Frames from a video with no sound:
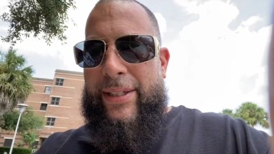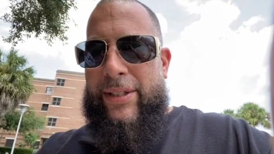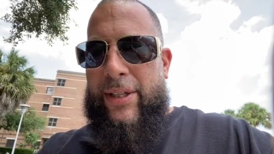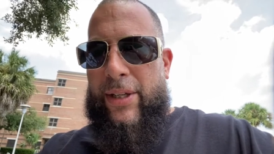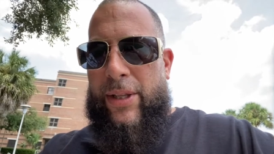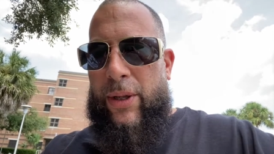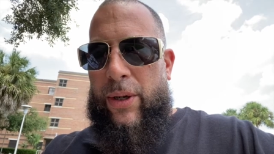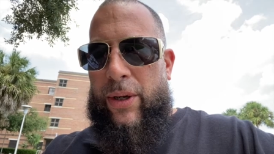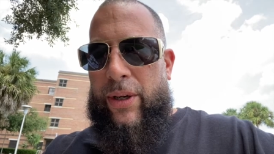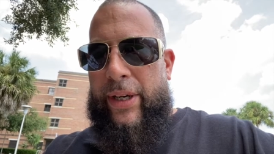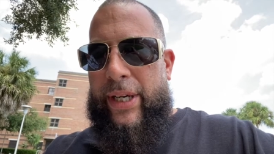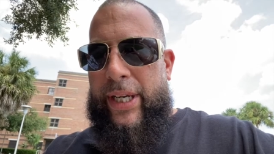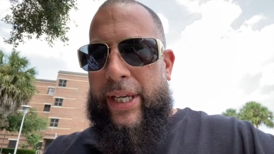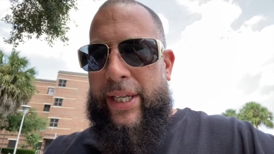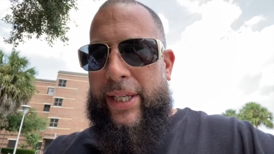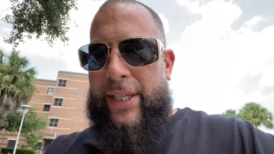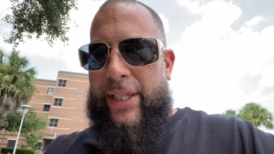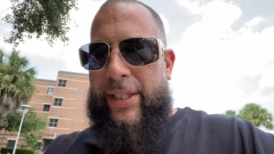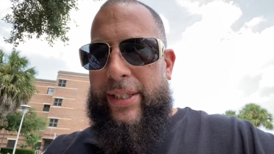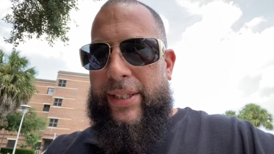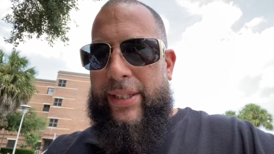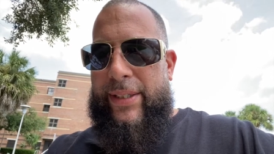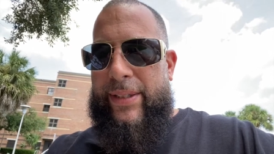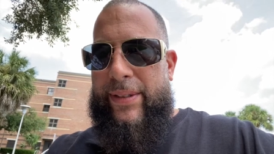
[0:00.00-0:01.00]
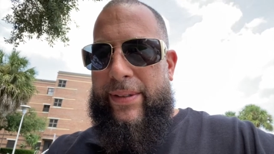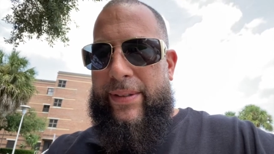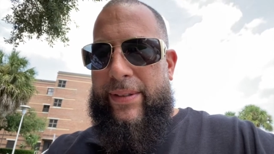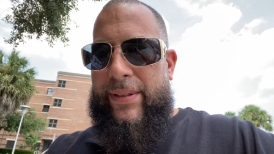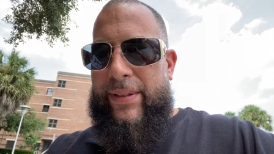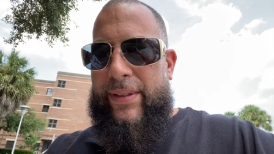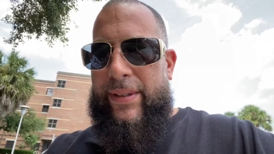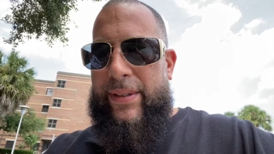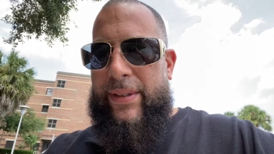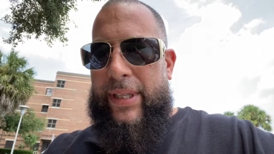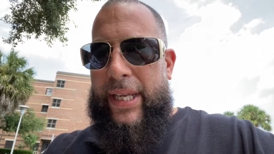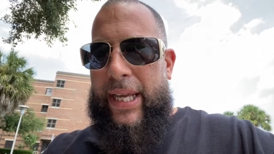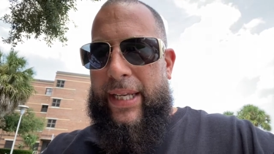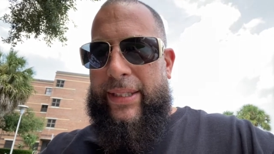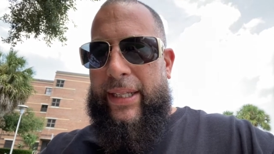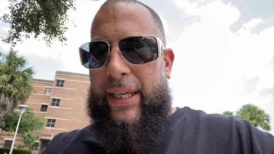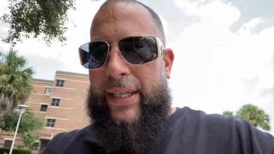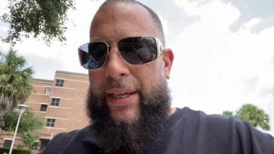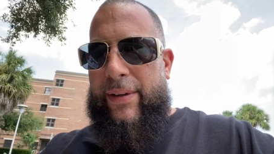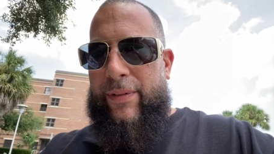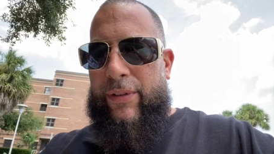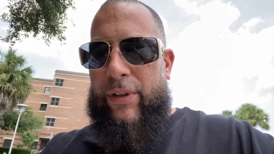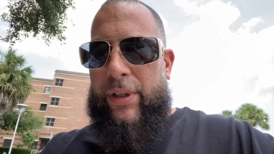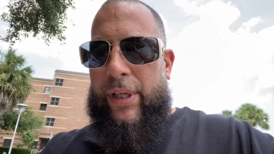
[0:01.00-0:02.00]
to Gloria as I
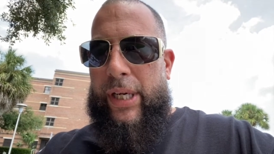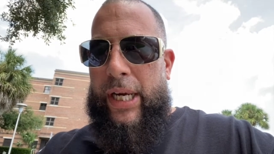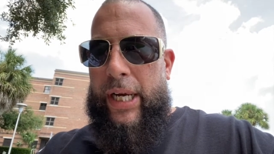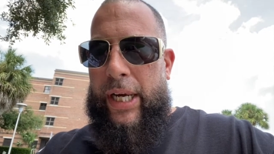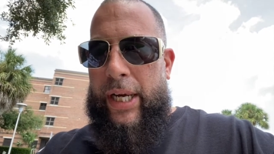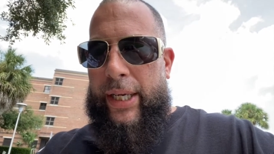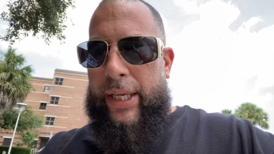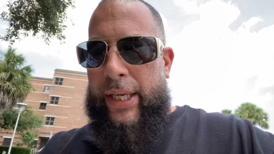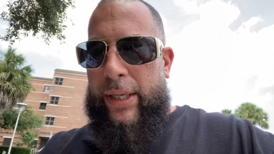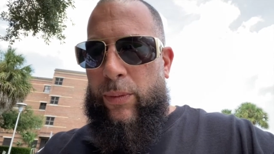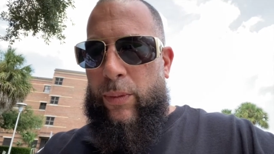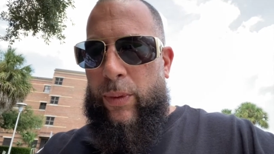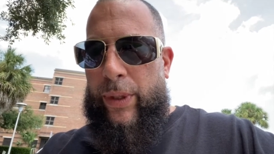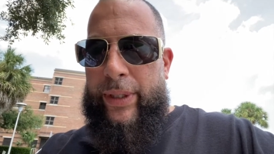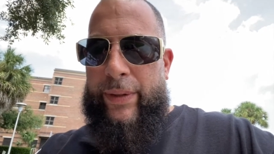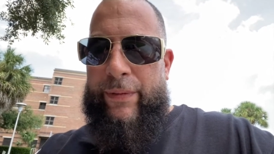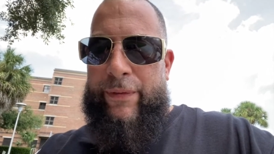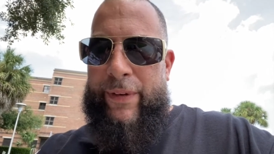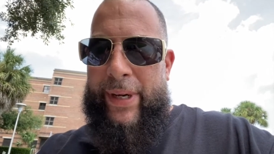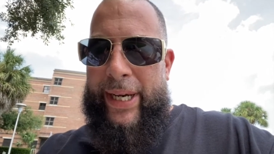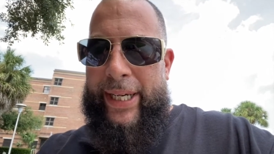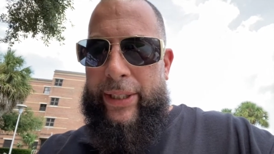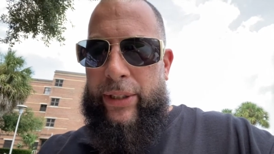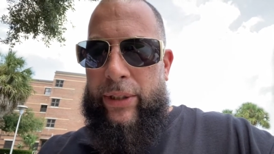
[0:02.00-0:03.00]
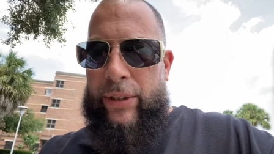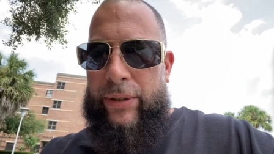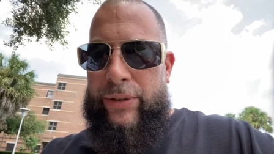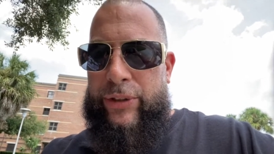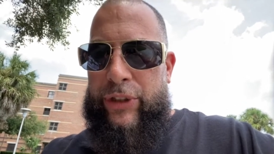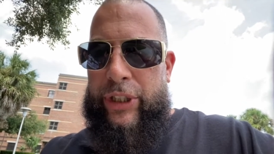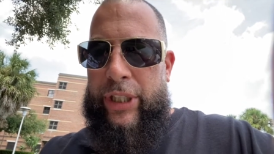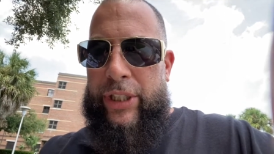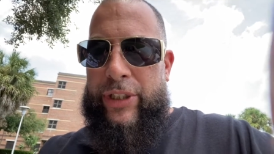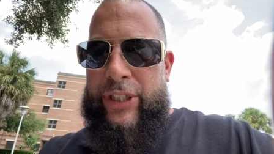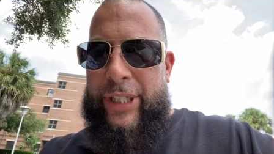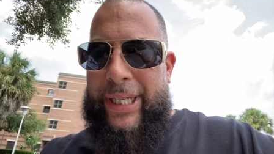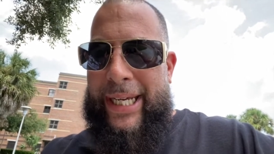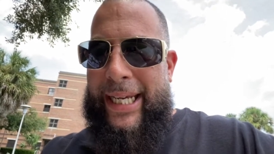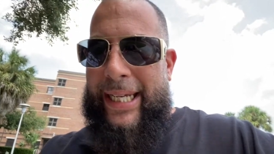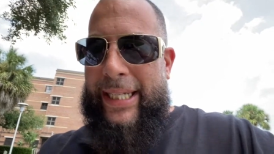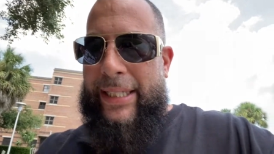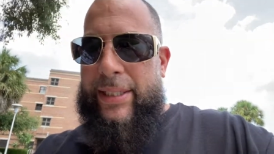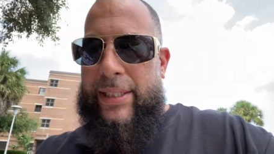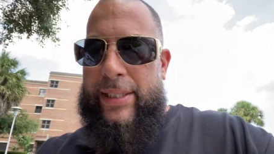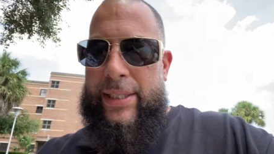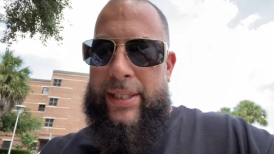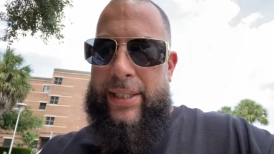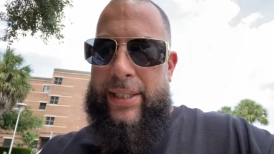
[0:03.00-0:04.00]
give her a hug and one final chit chat.